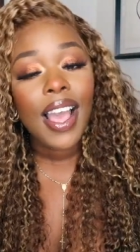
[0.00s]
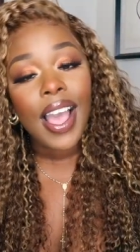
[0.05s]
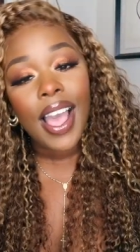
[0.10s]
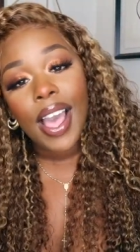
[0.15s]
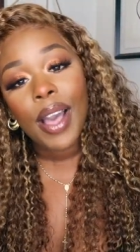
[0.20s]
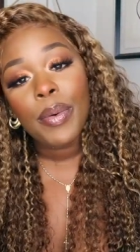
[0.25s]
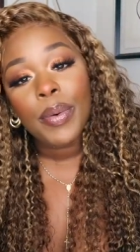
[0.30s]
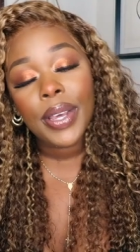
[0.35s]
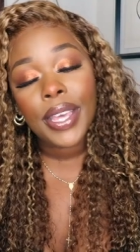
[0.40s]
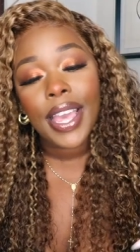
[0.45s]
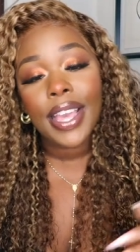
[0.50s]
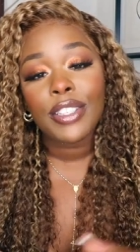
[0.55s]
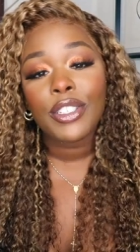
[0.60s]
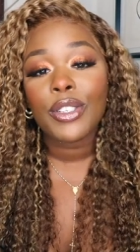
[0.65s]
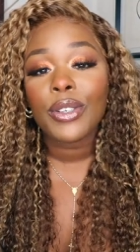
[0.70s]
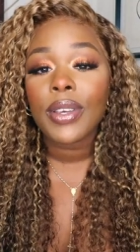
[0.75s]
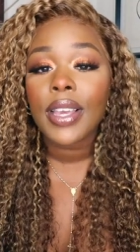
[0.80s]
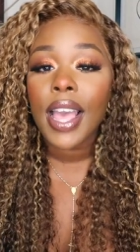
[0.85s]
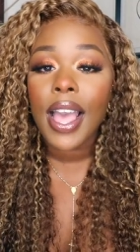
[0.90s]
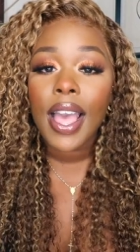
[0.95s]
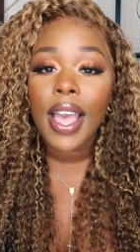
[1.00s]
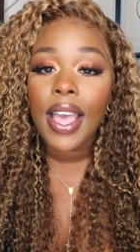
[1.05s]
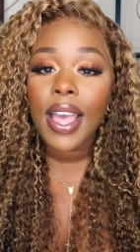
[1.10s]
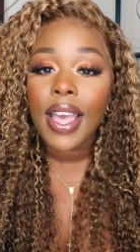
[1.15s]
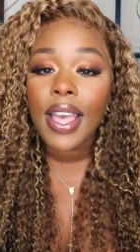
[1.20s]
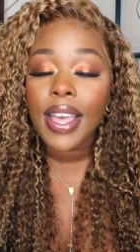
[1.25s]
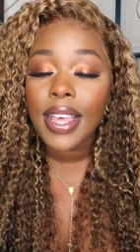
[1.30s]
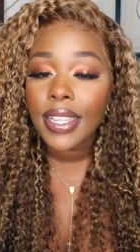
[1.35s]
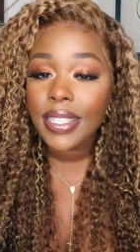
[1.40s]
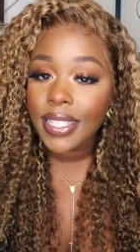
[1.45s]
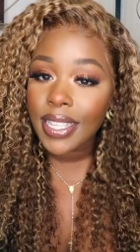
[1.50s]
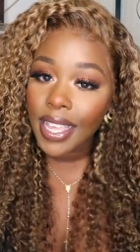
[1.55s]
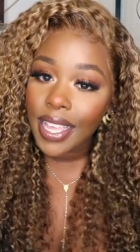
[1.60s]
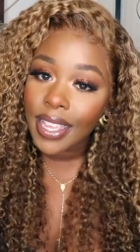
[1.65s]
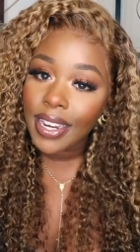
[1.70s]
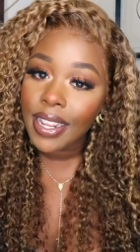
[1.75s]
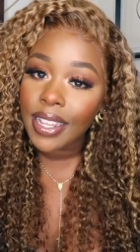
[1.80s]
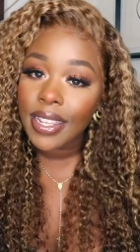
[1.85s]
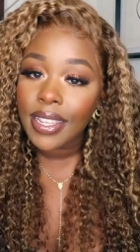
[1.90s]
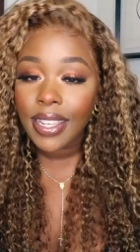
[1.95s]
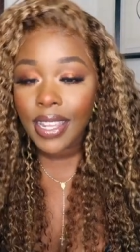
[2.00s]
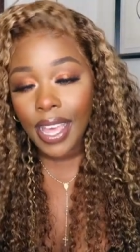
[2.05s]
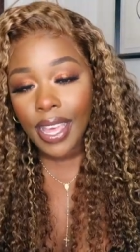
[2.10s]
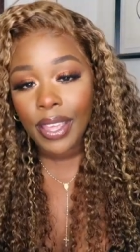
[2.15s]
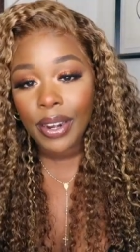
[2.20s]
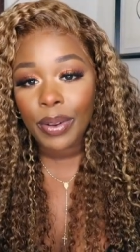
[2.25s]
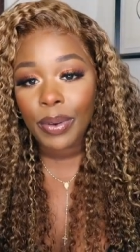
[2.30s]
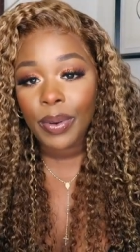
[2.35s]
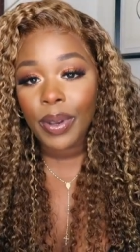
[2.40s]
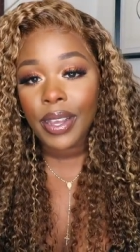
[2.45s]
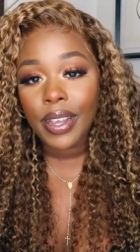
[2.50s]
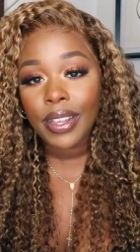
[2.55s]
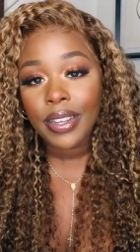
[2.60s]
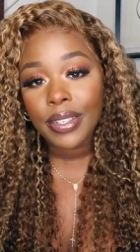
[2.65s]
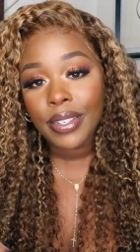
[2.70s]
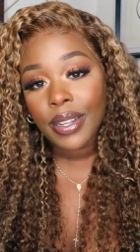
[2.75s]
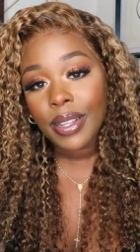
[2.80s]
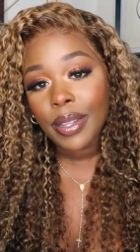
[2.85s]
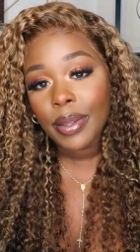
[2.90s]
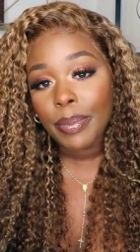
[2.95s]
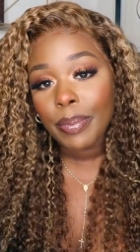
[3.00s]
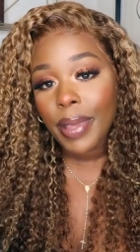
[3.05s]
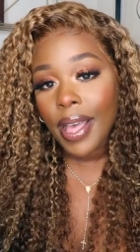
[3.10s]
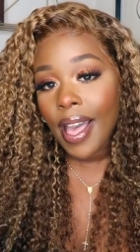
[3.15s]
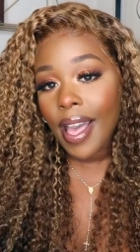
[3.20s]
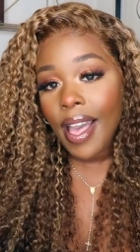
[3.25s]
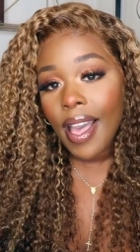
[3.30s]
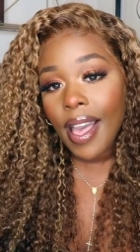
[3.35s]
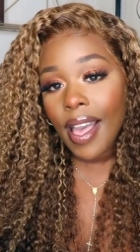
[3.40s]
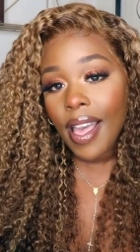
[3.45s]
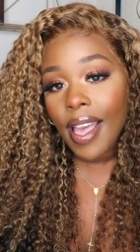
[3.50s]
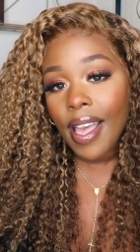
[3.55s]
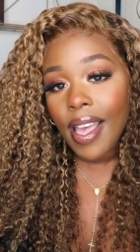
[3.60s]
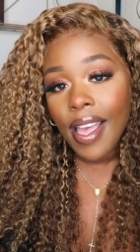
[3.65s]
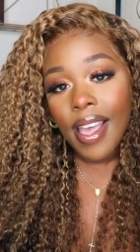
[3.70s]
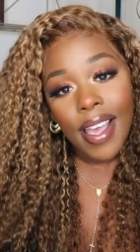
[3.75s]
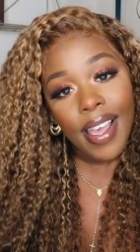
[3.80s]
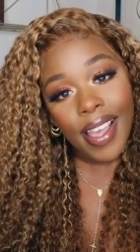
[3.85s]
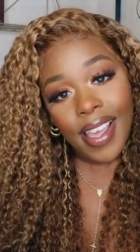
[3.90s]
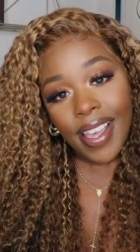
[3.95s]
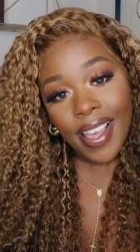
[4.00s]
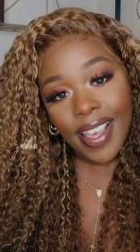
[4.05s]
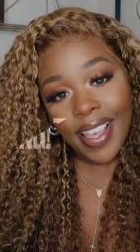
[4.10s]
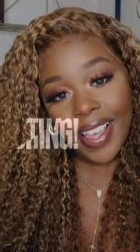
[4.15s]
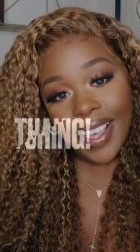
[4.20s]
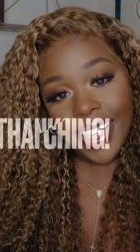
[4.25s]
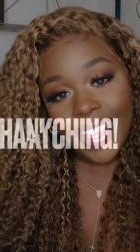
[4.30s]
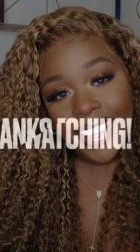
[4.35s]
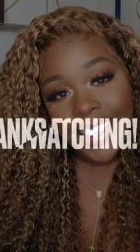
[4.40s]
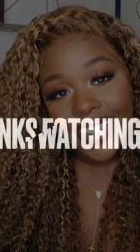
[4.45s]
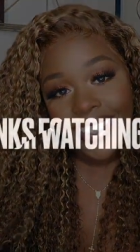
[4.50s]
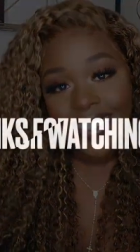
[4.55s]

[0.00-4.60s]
I will catch you guys in a later one. Bye.